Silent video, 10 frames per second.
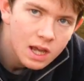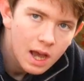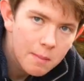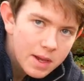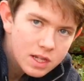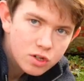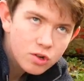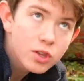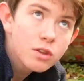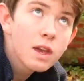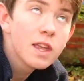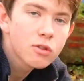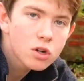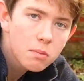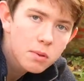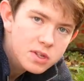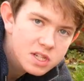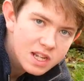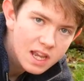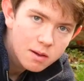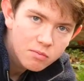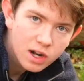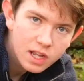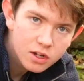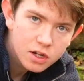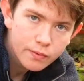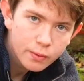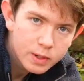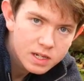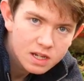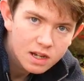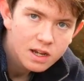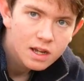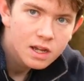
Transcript: And make sure that you get your composting game really good over winter